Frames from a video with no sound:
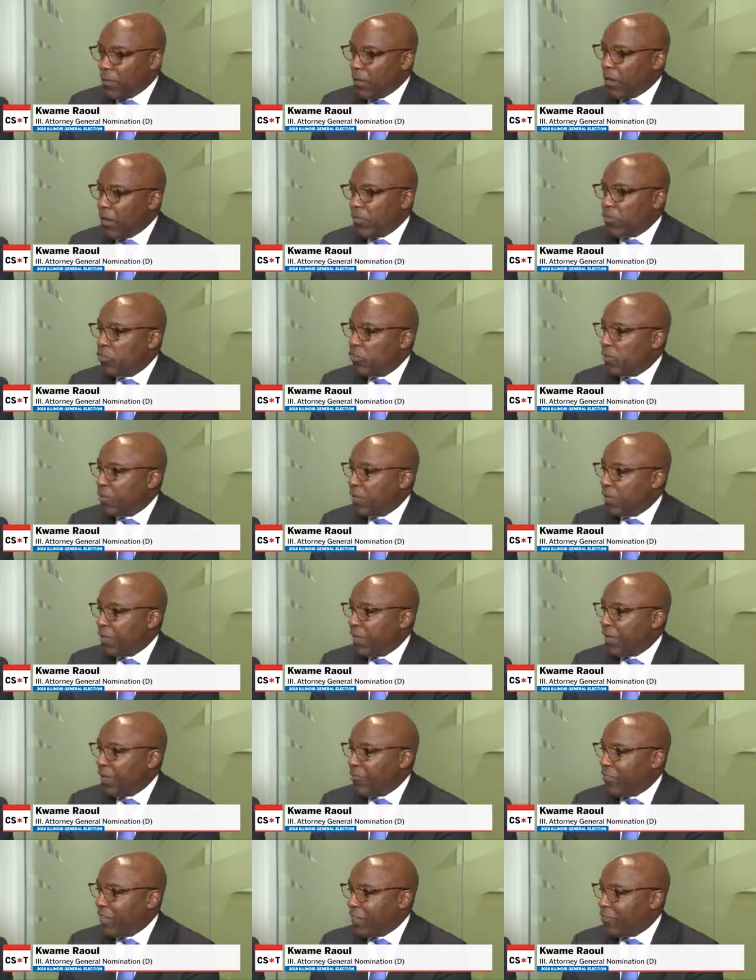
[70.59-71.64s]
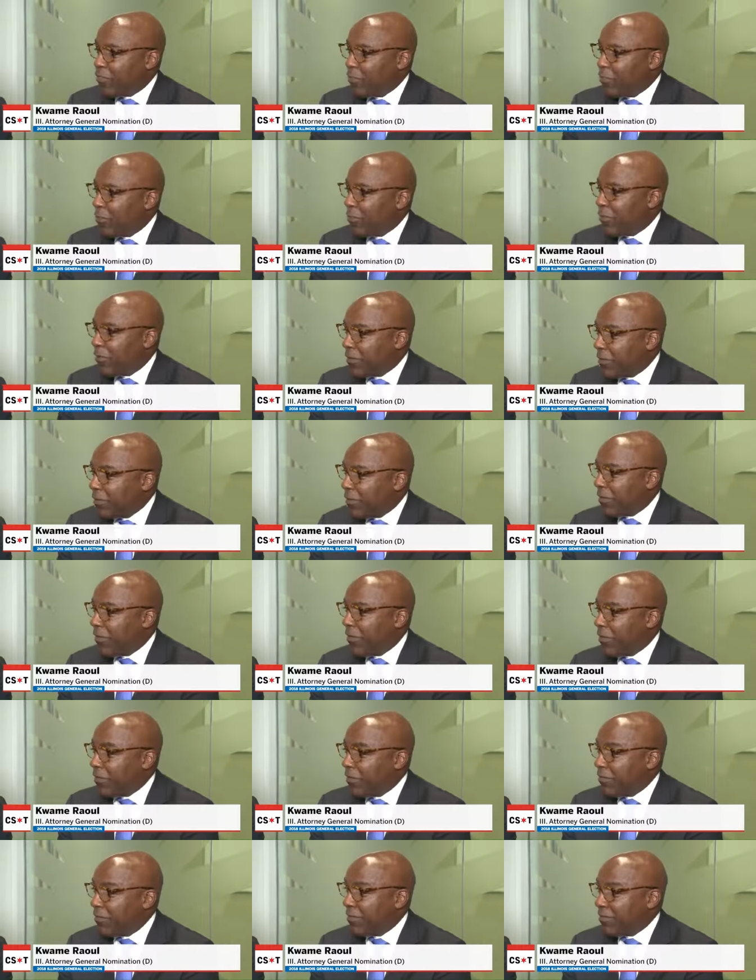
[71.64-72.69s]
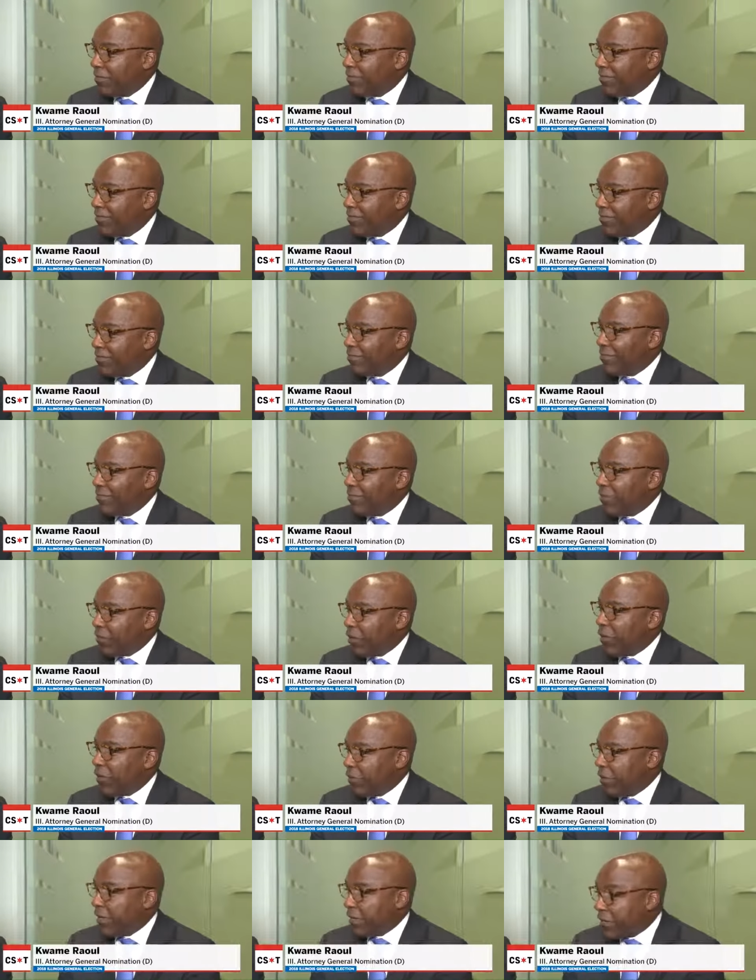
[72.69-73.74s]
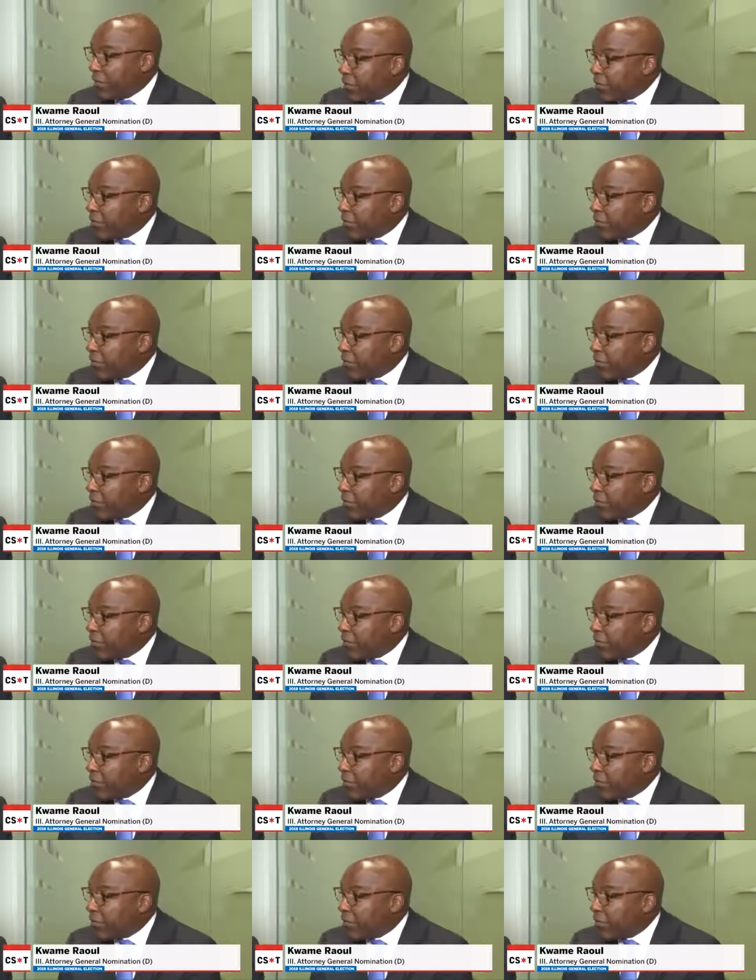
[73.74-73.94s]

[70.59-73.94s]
Arguably, they have that tool um, already.